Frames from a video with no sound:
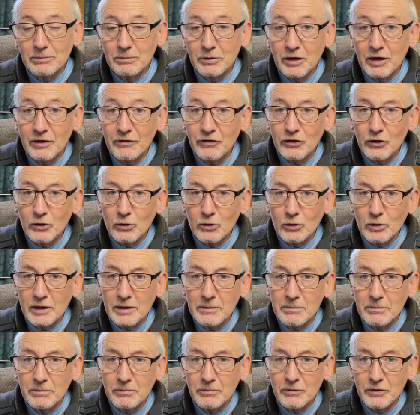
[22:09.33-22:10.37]
but if you're
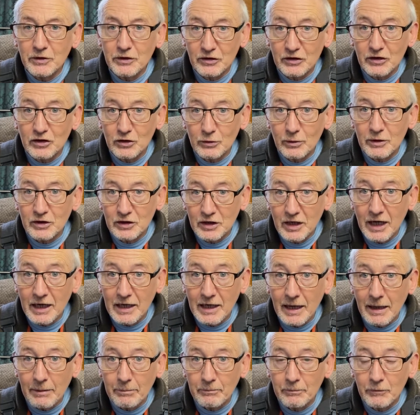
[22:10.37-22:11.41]
in the situation I
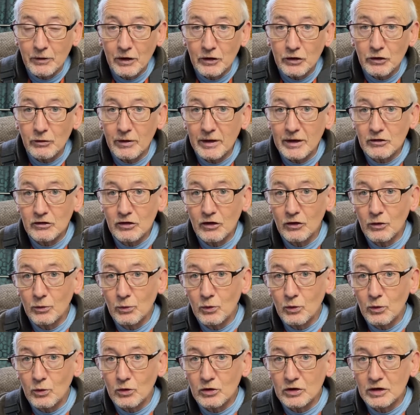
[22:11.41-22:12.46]
am and you're out on the
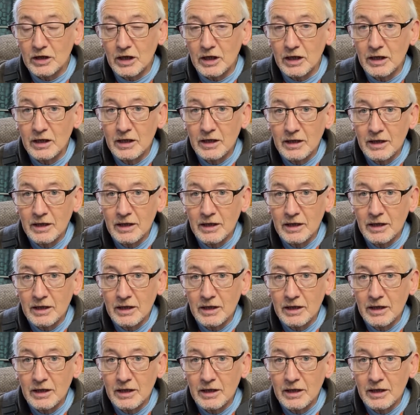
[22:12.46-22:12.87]
water,